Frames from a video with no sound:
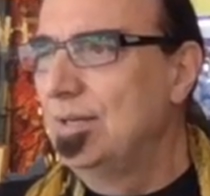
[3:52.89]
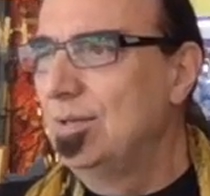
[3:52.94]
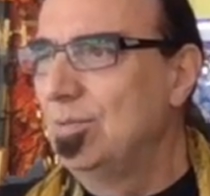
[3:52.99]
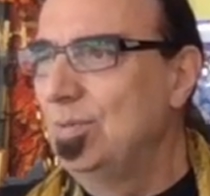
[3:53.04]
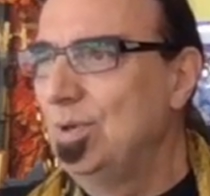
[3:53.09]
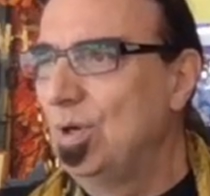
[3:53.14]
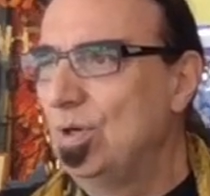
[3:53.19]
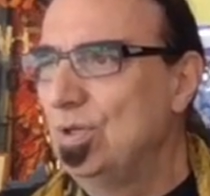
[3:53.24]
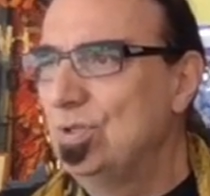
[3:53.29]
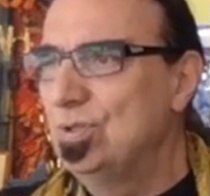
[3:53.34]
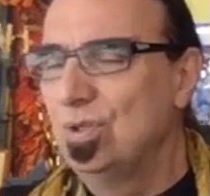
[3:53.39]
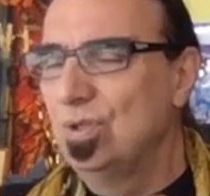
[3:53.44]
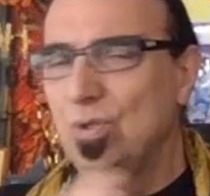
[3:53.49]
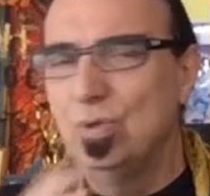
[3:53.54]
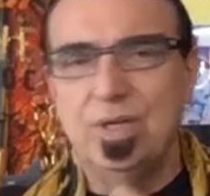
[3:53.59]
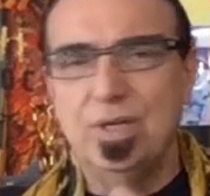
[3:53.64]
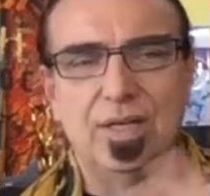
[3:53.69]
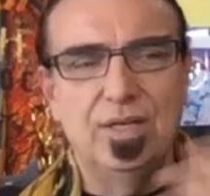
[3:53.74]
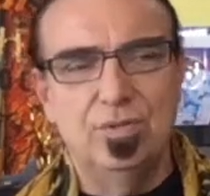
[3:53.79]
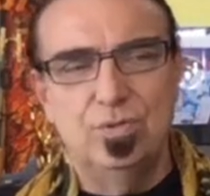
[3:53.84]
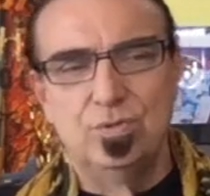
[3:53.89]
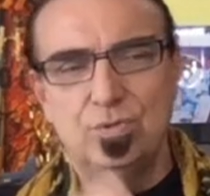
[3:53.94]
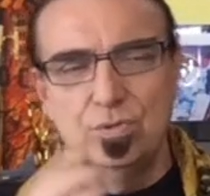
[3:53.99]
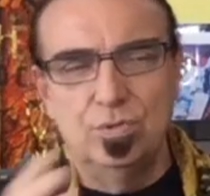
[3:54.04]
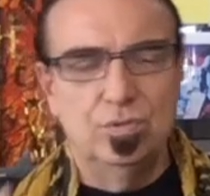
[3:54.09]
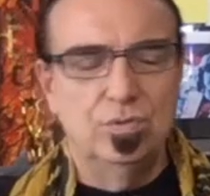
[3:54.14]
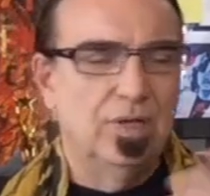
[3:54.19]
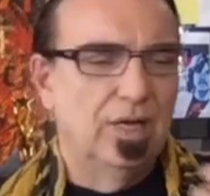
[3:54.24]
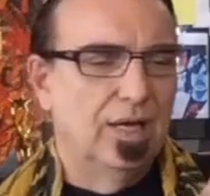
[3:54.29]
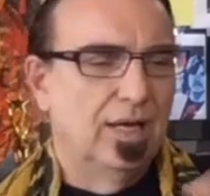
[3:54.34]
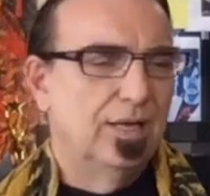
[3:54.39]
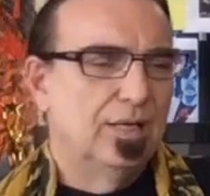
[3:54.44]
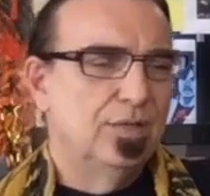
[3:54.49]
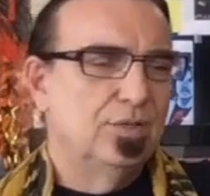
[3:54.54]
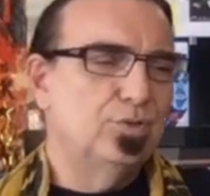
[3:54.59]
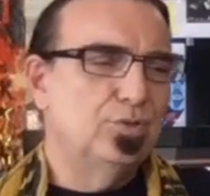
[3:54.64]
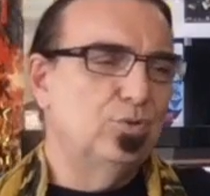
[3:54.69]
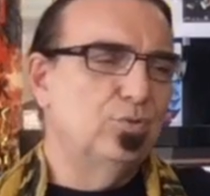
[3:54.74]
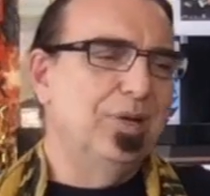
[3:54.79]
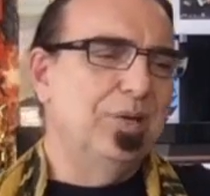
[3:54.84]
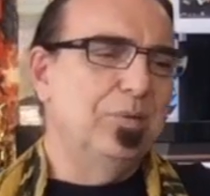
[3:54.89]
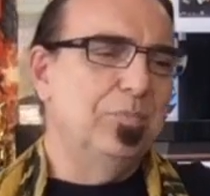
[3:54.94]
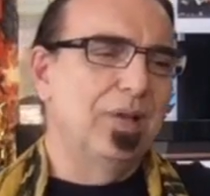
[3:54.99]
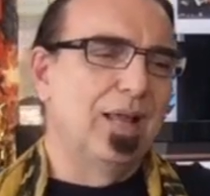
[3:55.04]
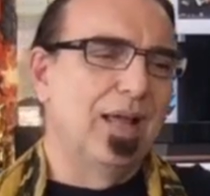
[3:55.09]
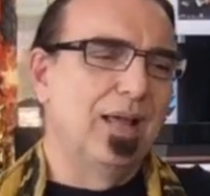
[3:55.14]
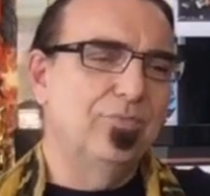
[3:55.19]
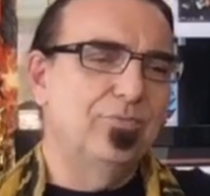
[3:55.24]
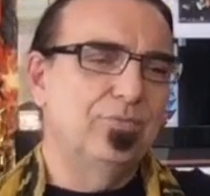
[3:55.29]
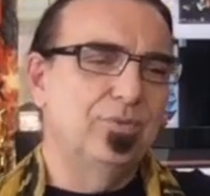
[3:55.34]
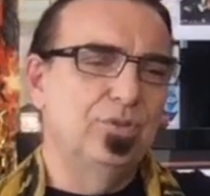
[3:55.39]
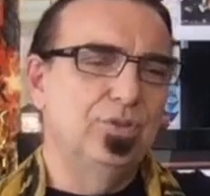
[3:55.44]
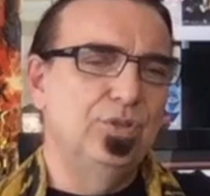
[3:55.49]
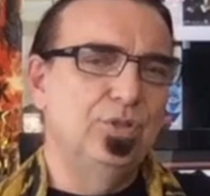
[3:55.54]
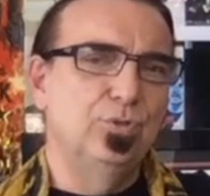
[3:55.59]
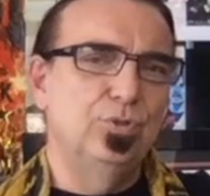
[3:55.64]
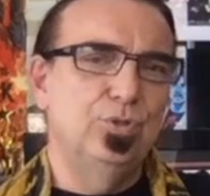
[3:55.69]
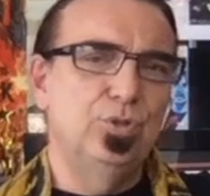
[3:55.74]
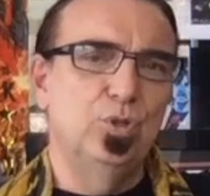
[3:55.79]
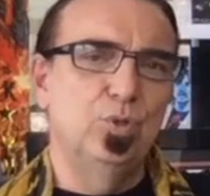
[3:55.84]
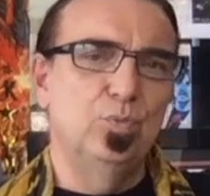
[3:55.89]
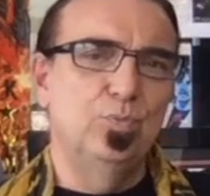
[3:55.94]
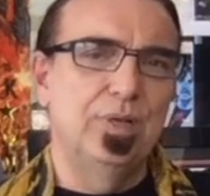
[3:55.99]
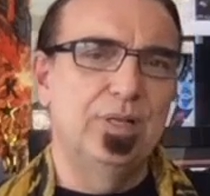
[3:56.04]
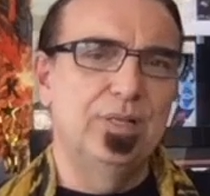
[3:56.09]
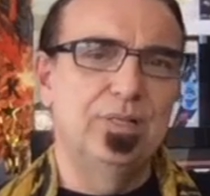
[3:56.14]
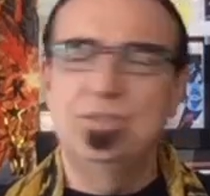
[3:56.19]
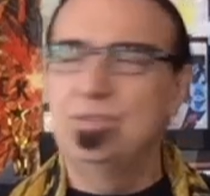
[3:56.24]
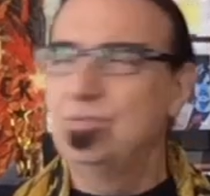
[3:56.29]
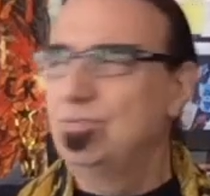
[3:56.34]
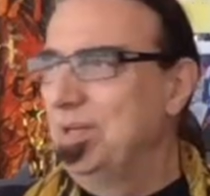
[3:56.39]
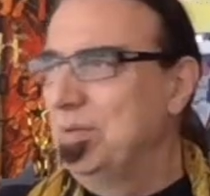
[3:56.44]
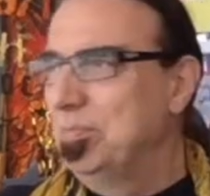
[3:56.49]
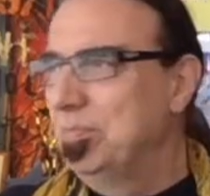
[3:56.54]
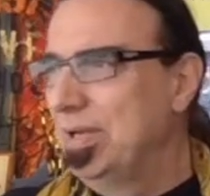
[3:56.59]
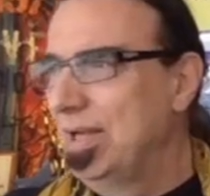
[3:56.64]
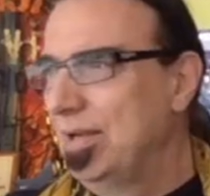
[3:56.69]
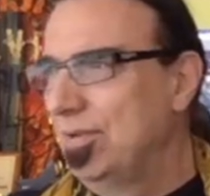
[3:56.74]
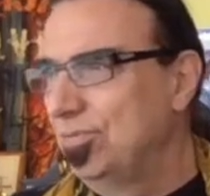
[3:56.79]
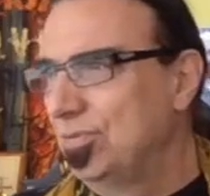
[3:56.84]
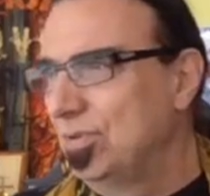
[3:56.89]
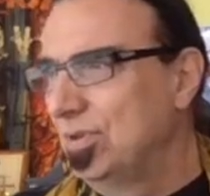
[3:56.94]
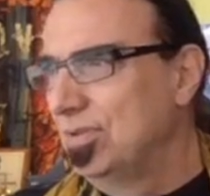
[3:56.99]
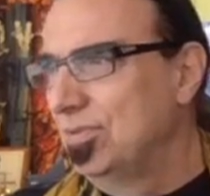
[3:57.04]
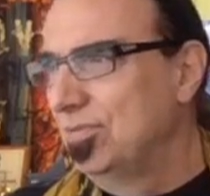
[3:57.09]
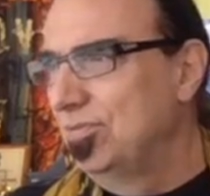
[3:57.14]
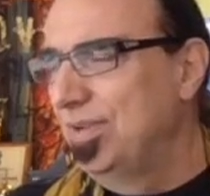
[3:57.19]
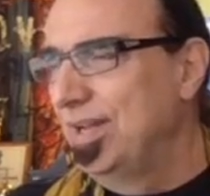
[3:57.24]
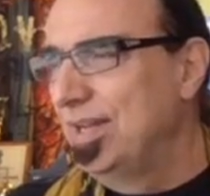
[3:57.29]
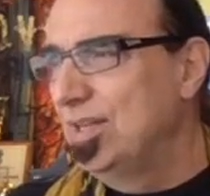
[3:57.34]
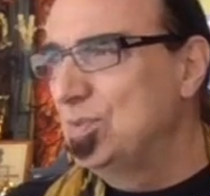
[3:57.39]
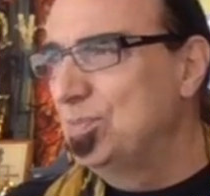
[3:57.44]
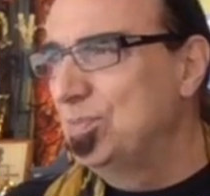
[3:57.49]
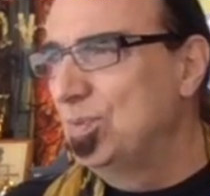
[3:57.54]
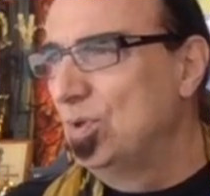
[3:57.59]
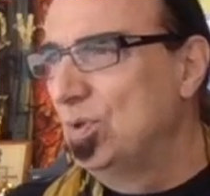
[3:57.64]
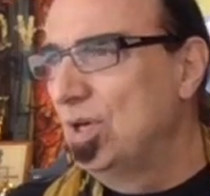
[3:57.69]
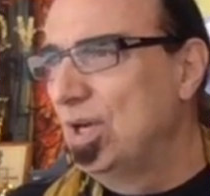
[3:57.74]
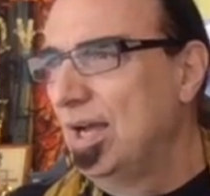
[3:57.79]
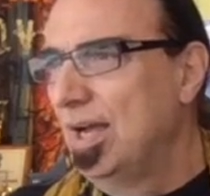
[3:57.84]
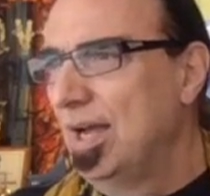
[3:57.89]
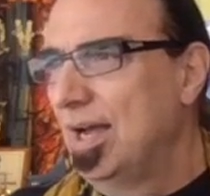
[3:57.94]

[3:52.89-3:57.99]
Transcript: We're also looking to stream live on YouTube and stream live on Facebook.